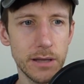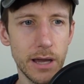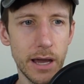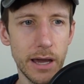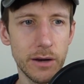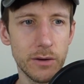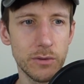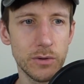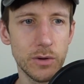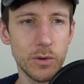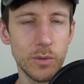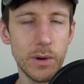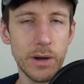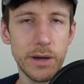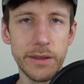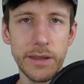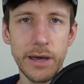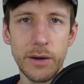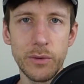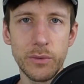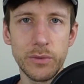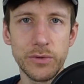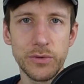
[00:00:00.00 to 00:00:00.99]
I don't know why
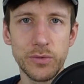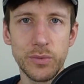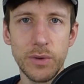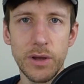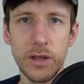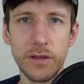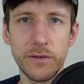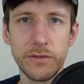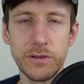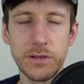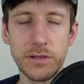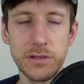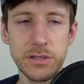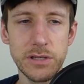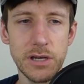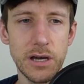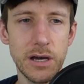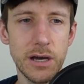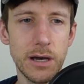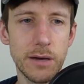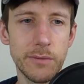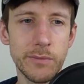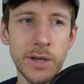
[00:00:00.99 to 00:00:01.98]
that was relevant.
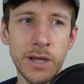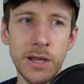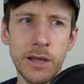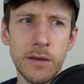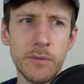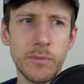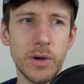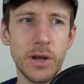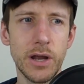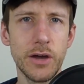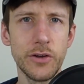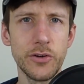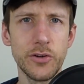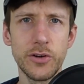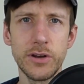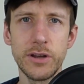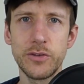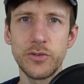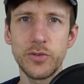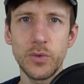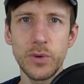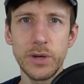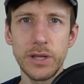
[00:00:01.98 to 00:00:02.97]
But
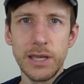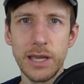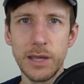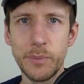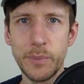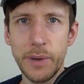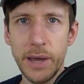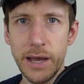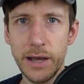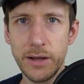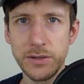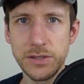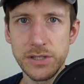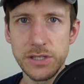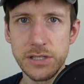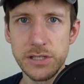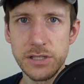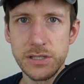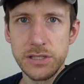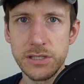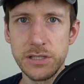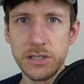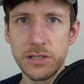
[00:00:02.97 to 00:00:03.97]
128 pounds
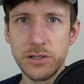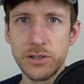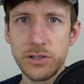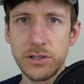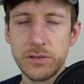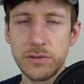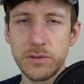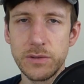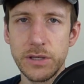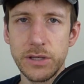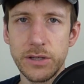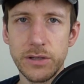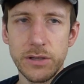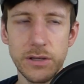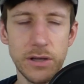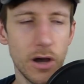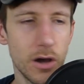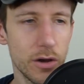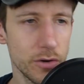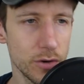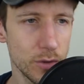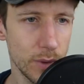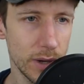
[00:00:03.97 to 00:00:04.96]
is
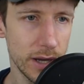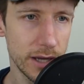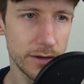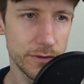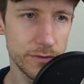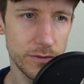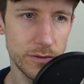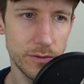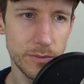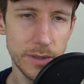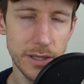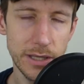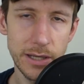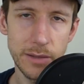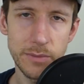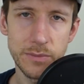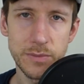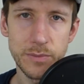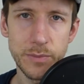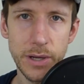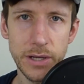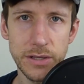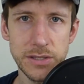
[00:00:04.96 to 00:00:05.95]
underweight for me.
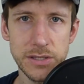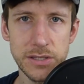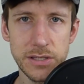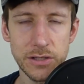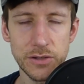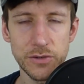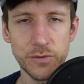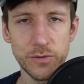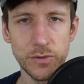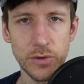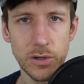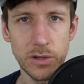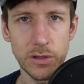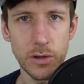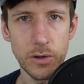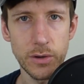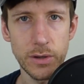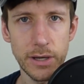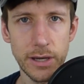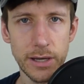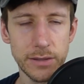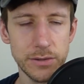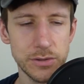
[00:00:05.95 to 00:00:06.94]
I'm about 6 foot.
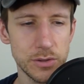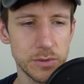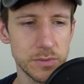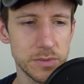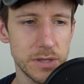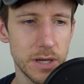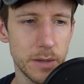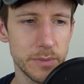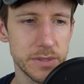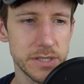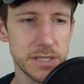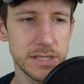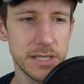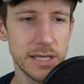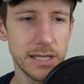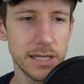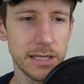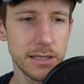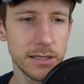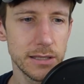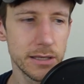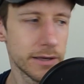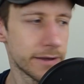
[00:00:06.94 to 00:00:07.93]
Okay, so I'm a
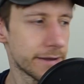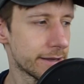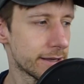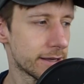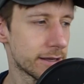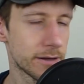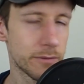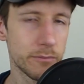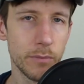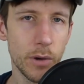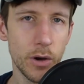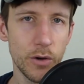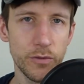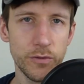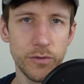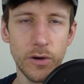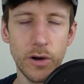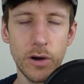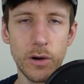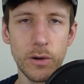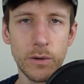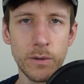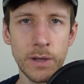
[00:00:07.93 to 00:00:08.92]
skinny
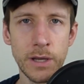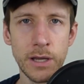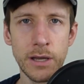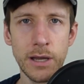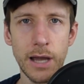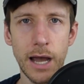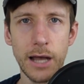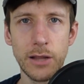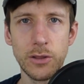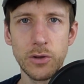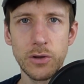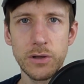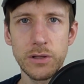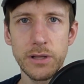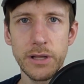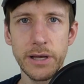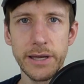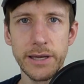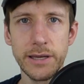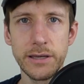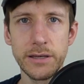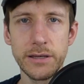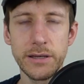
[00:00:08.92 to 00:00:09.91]
mofo. I look
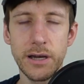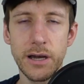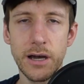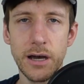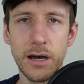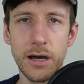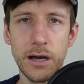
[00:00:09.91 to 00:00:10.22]
like